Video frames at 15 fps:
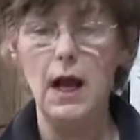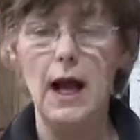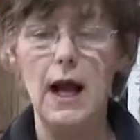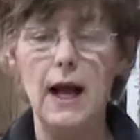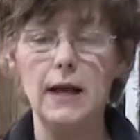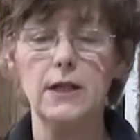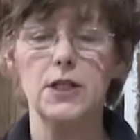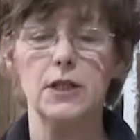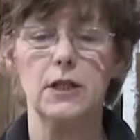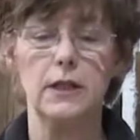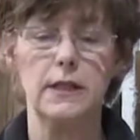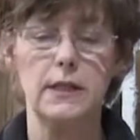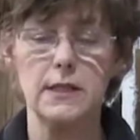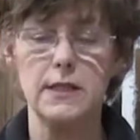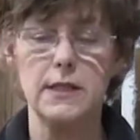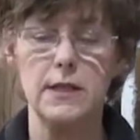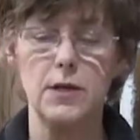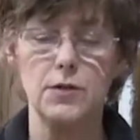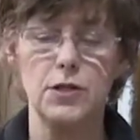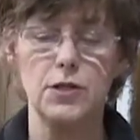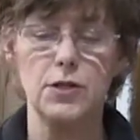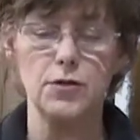Actually, it's
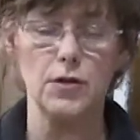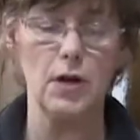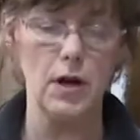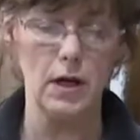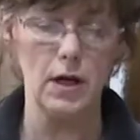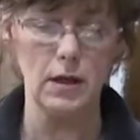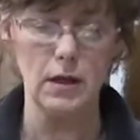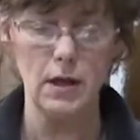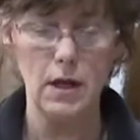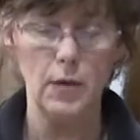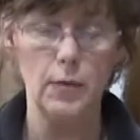so strong,